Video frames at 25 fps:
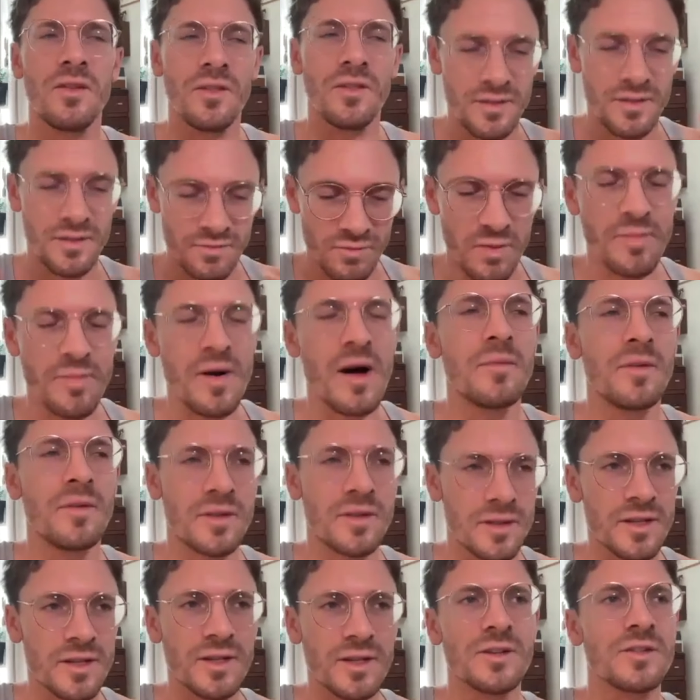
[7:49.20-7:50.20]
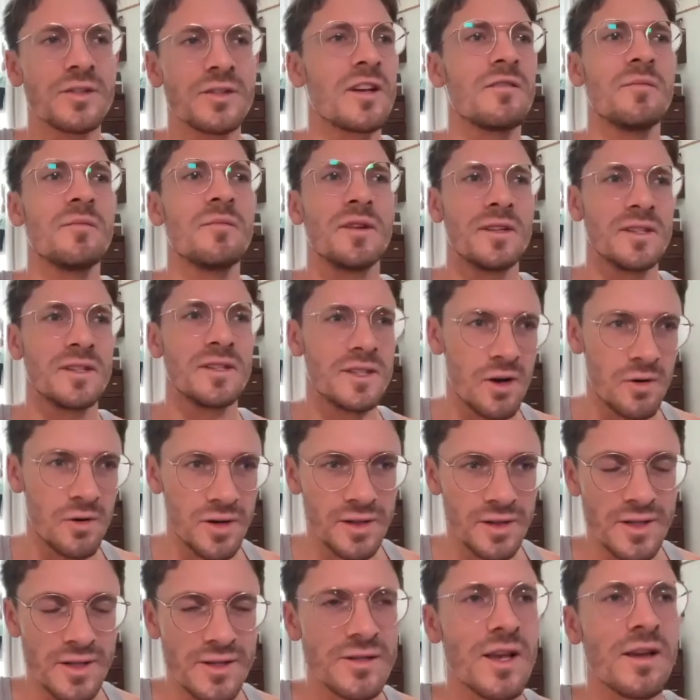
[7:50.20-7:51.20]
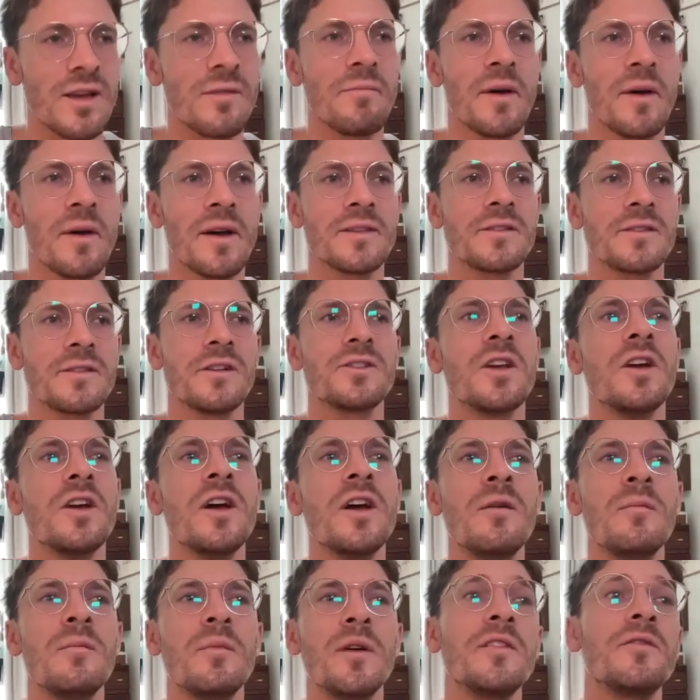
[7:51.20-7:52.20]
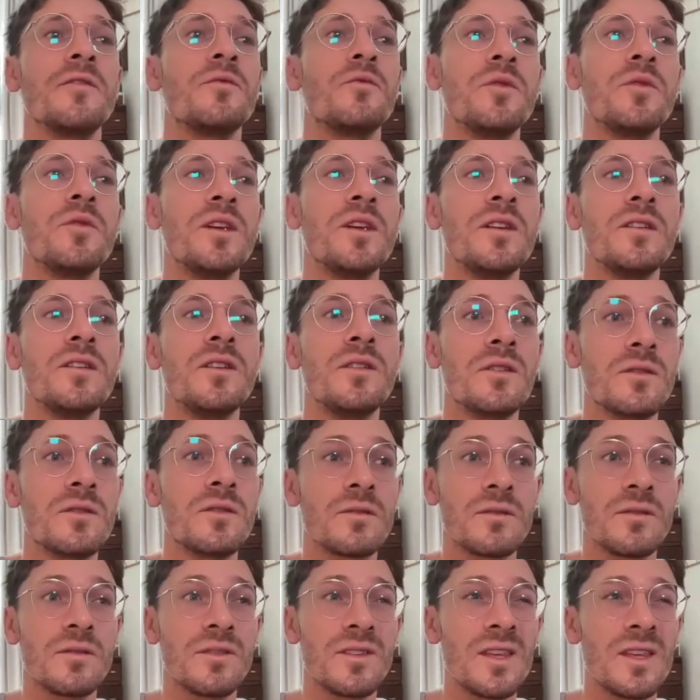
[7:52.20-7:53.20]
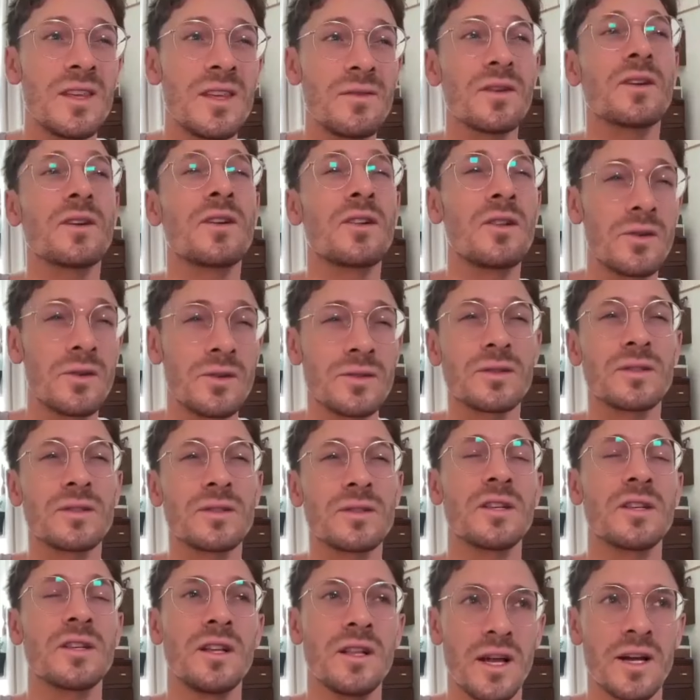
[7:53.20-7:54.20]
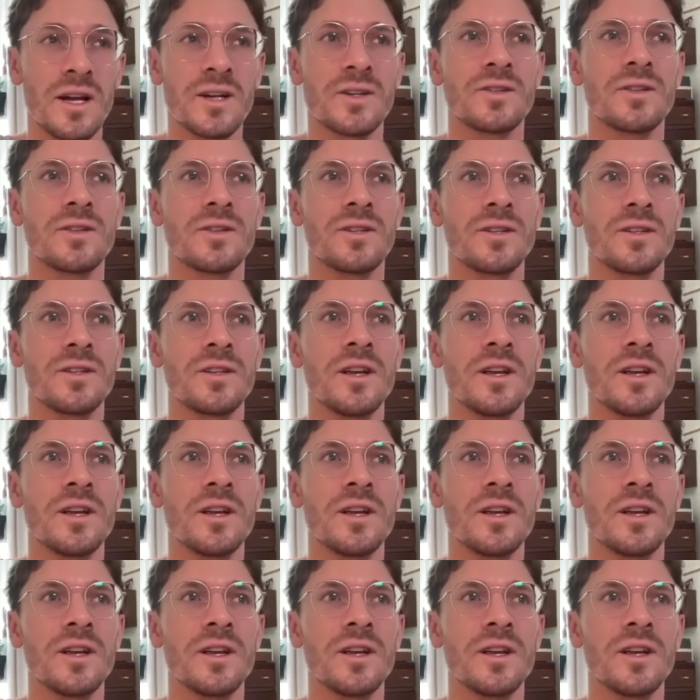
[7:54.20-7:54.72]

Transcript: Republican leaders have been touting the same message. But if we, even closer to the election,